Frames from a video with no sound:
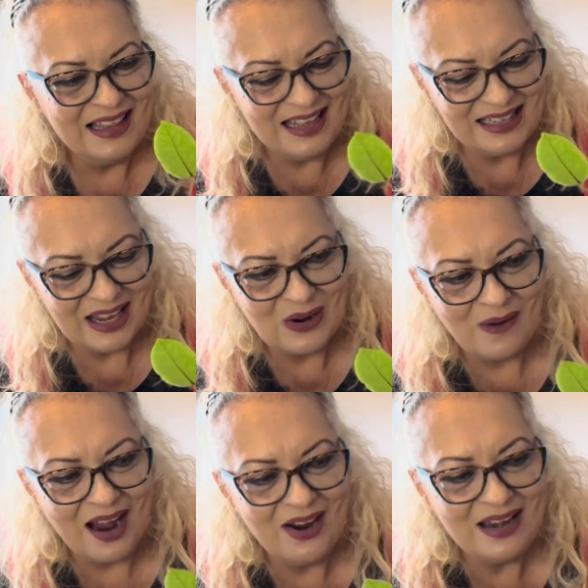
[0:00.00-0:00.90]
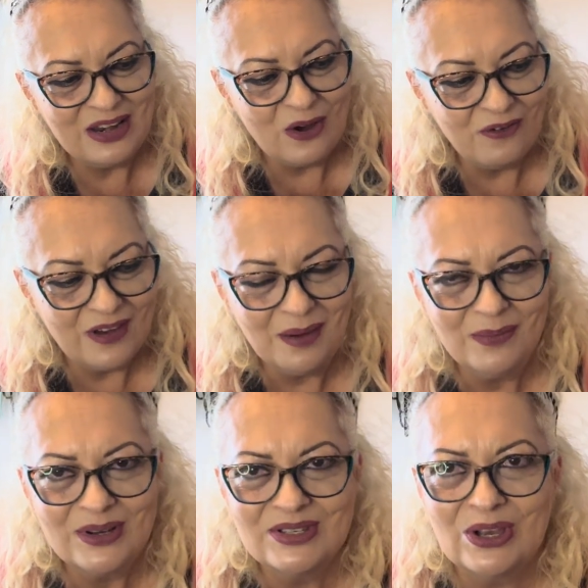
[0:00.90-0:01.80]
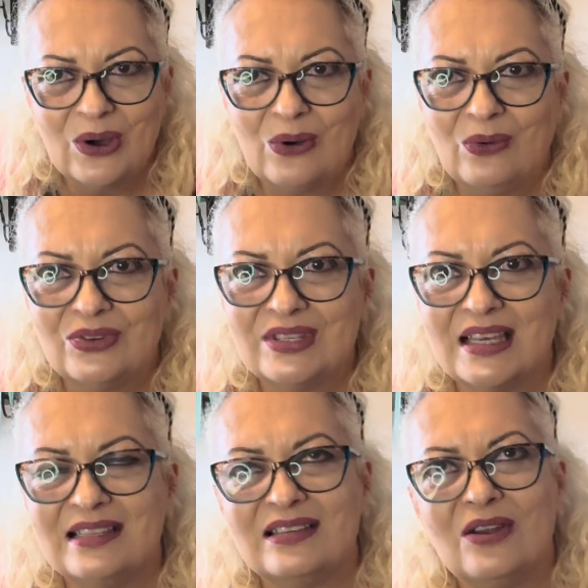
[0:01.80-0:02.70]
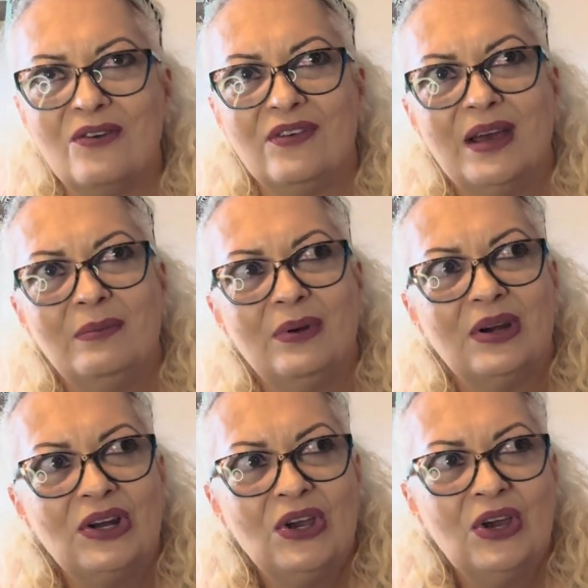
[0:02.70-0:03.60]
These I acquired in November. So since November